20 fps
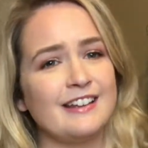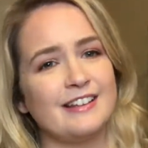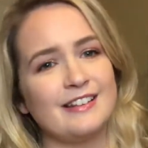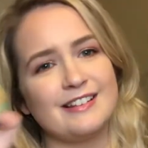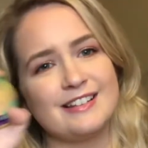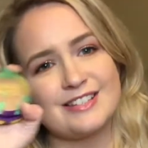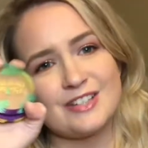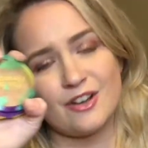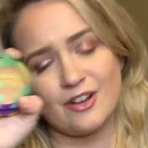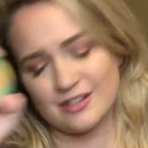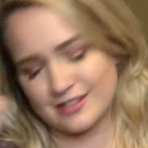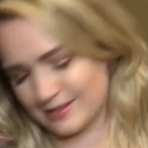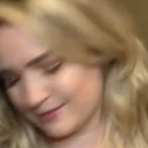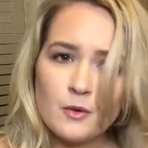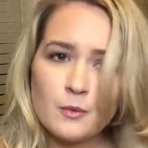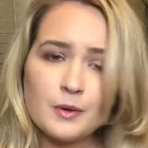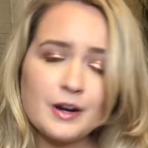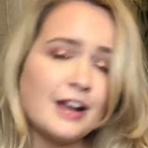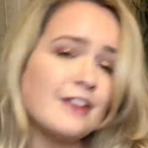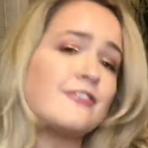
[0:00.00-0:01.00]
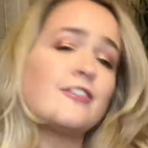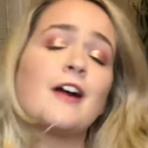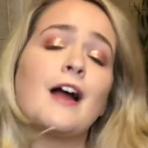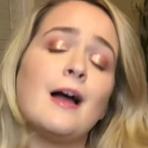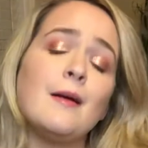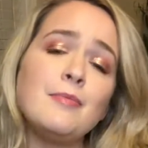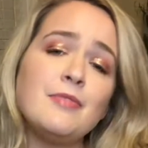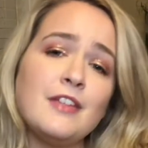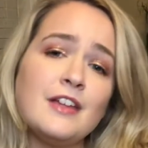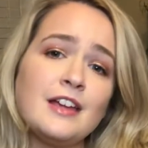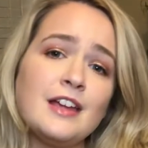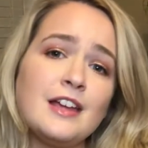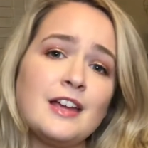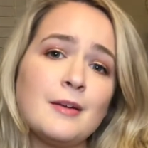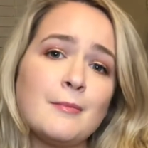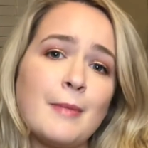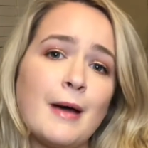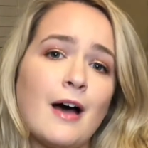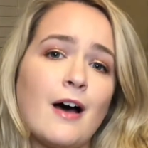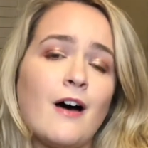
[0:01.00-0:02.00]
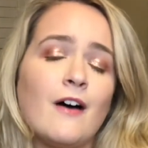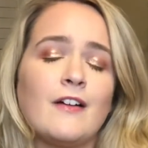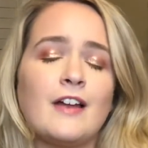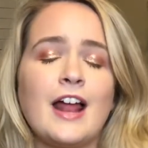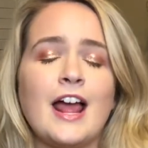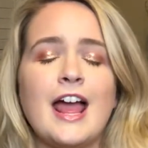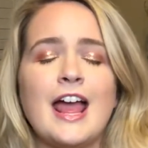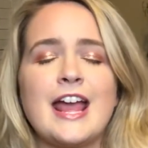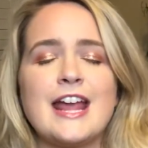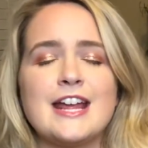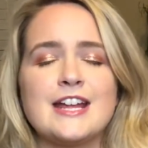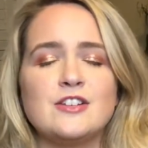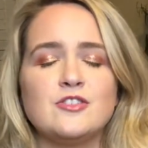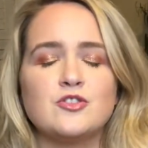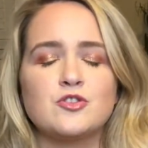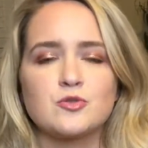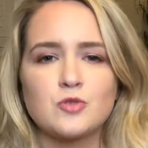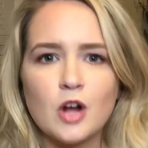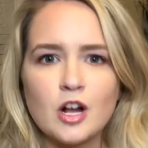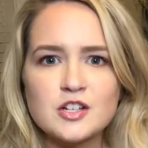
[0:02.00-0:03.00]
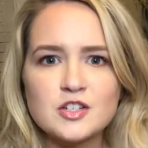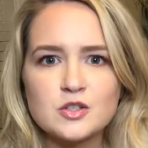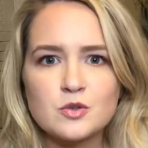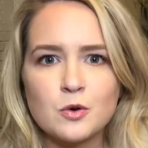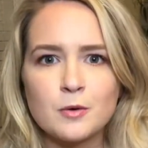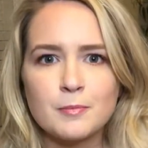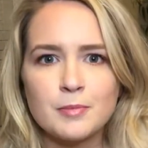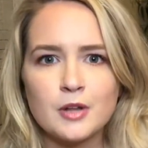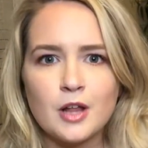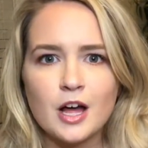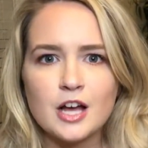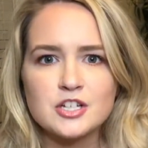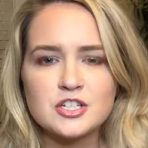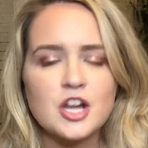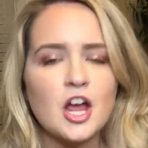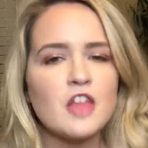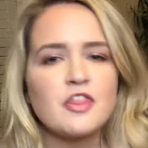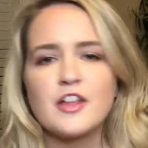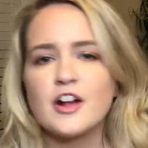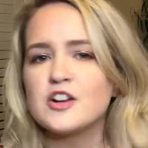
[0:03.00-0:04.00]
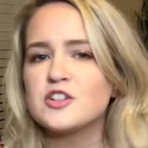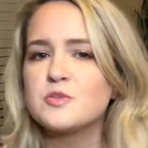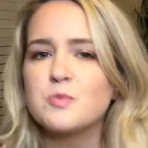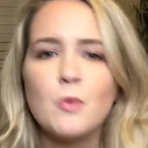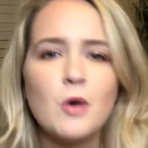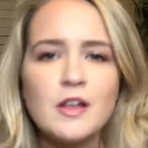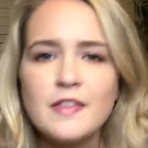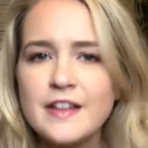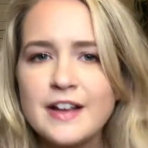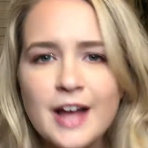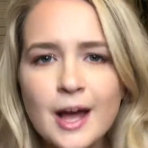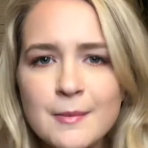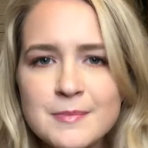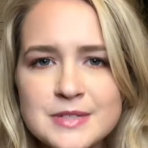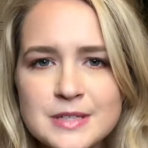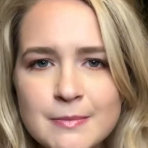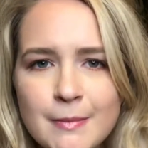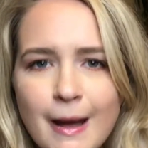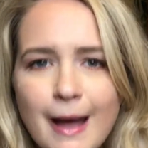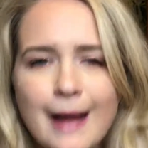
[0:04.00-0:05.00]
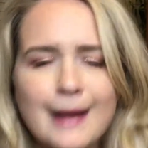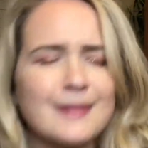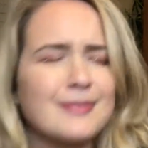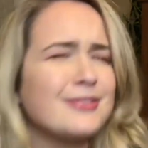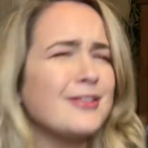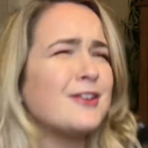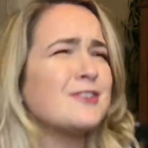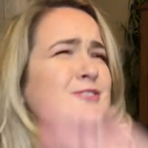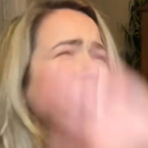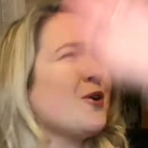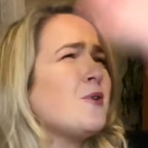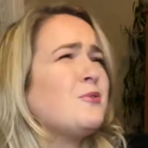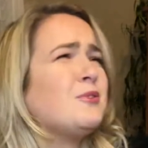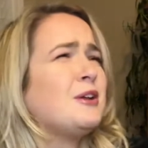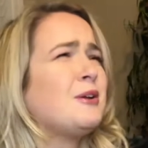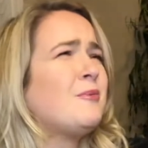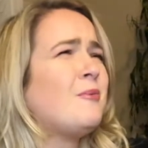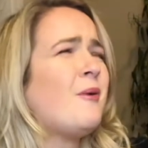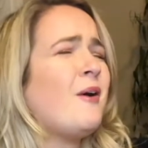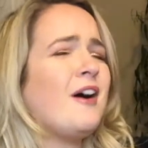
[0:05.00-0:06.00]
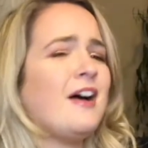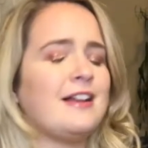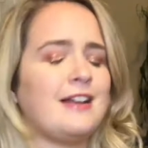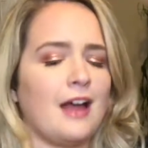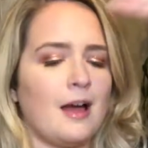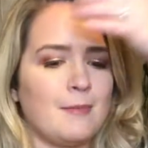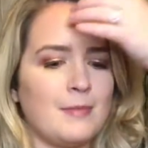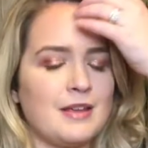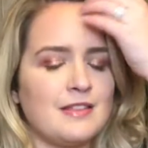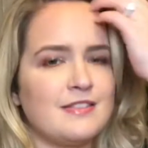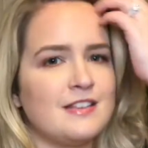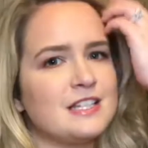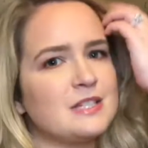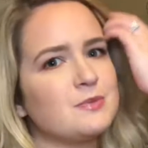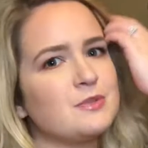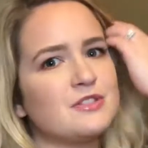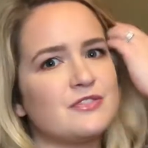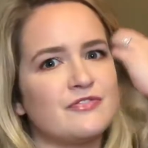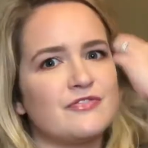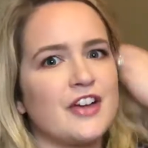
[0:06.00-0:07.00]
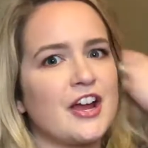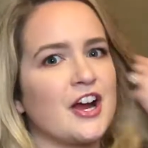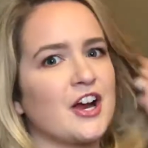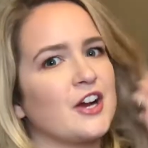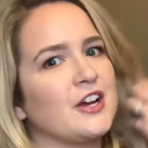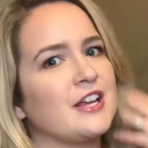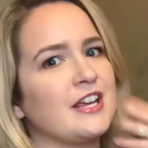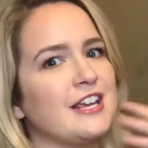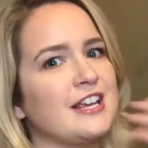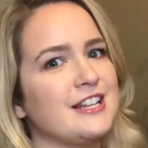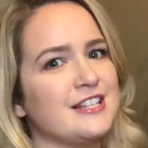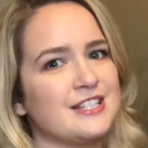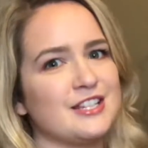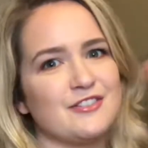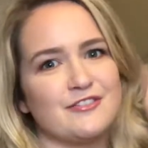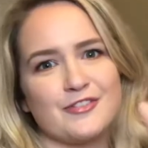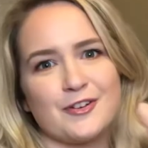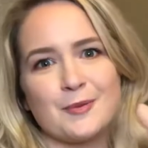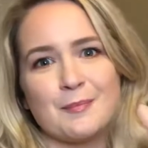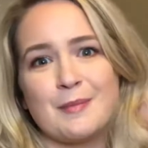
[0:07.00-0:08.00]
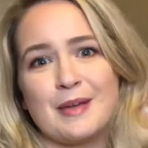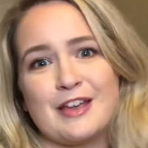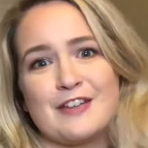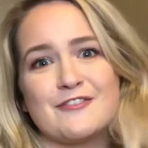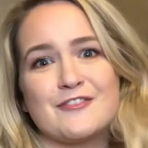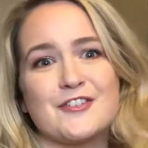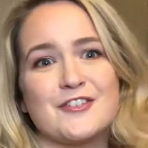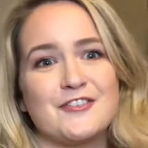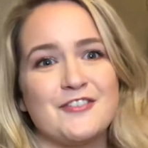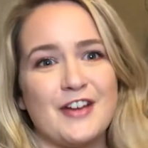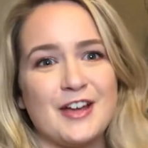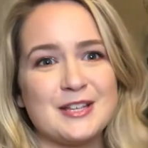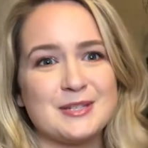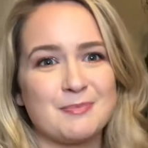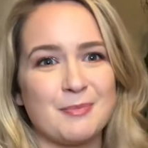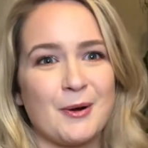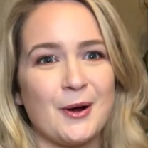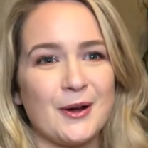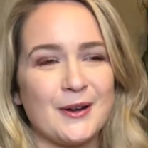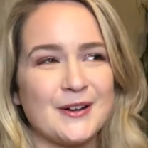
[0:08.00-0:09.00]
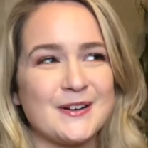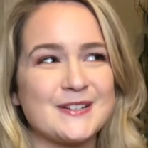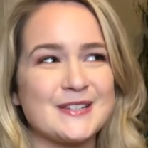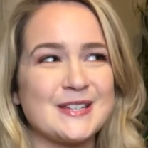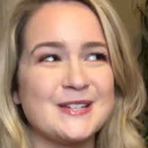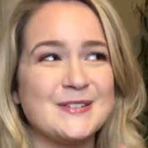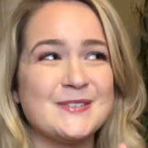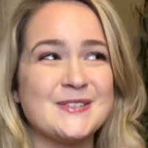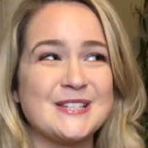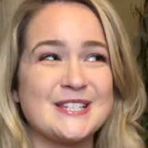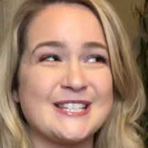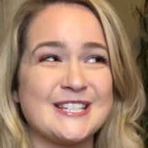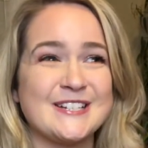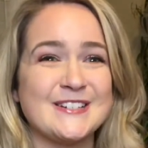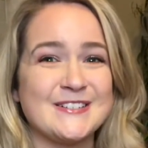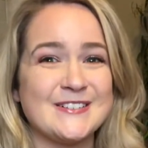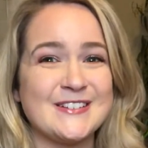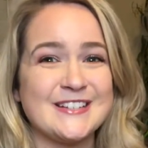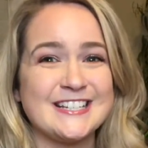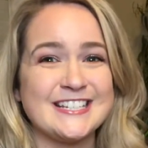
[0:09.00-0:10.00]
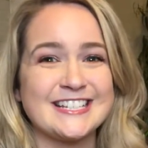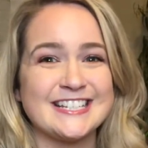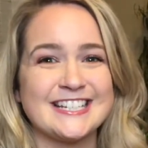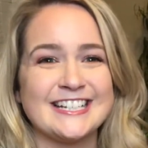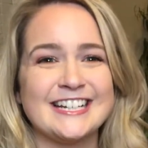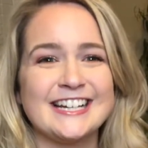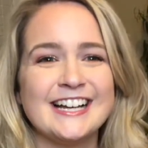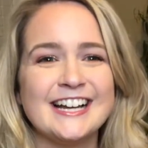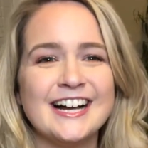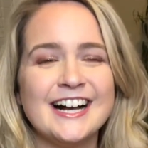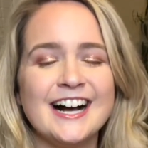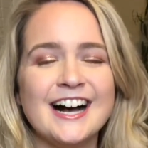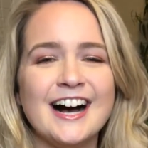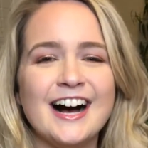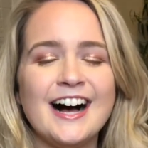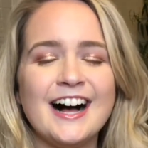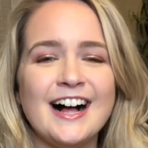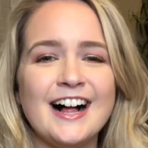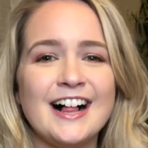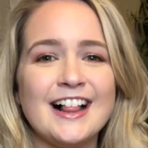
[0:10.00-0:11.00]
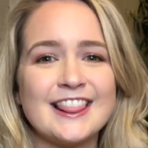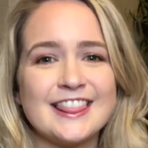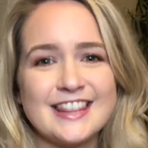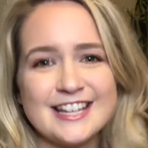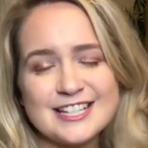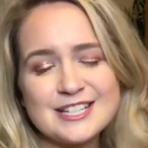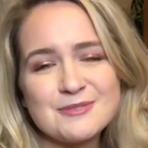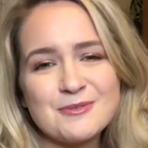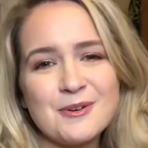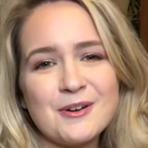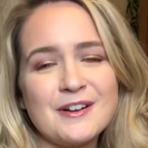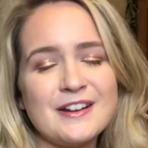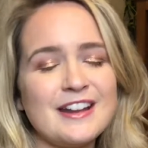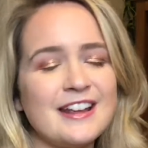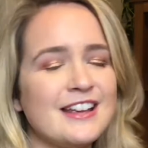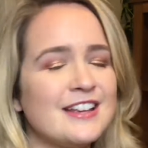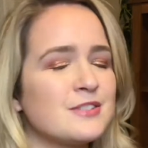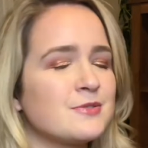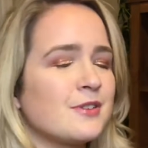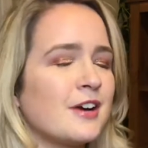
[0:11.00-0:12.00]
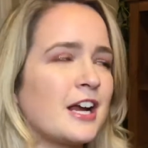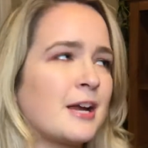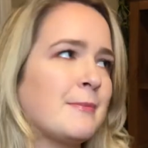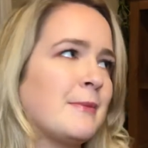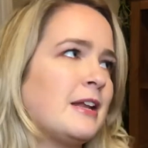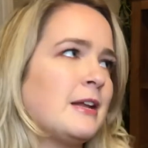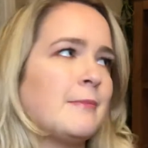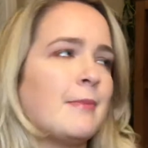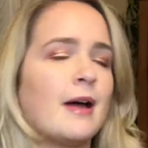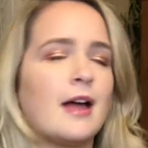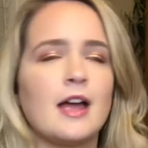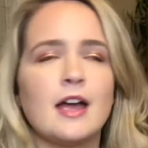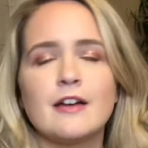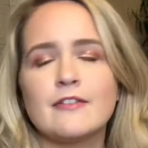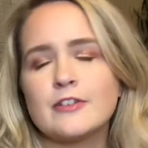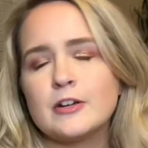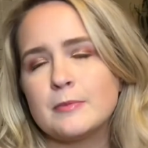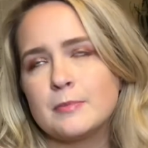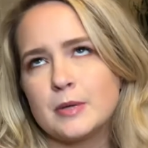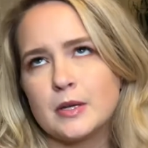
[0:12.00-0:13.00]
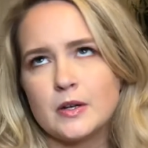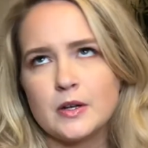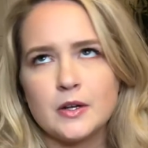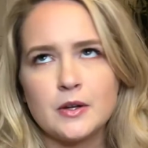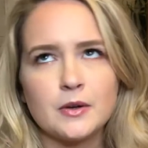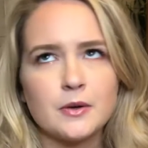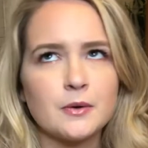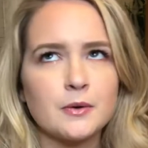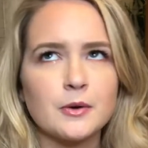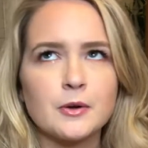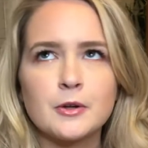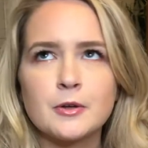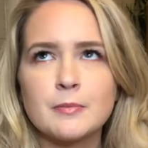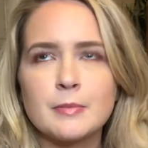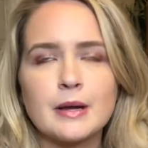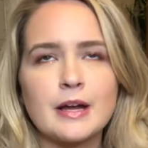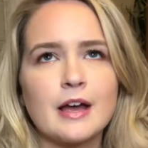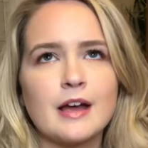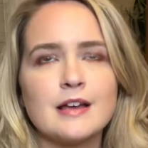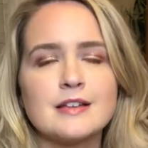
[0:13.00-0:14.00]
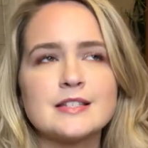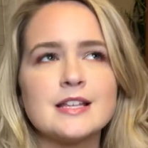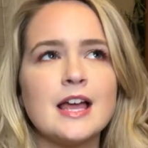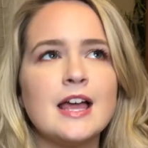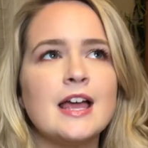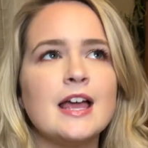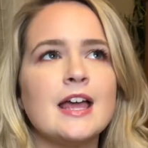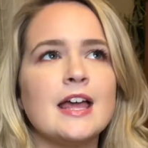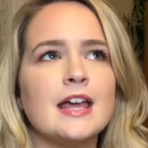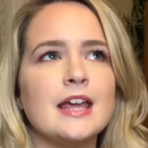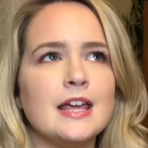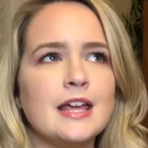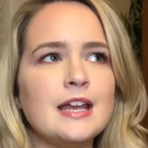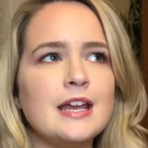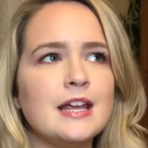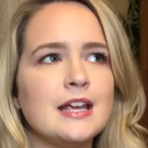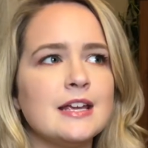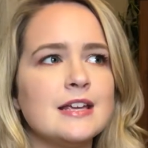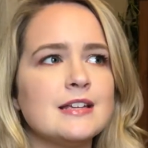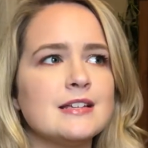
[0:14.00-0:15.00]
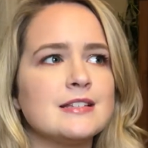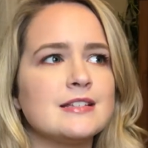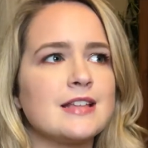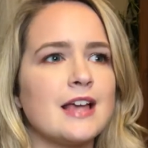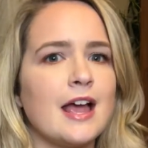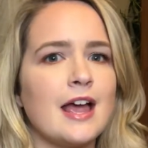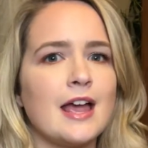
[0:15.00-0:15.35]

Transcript: It's awesome. Whenever I'm thinking about a drugstore blush, there's one that comes to mind. There's only one. I mean, this was very easy for me for face products. It was so easy. This one is recommended by every beauty guru because it is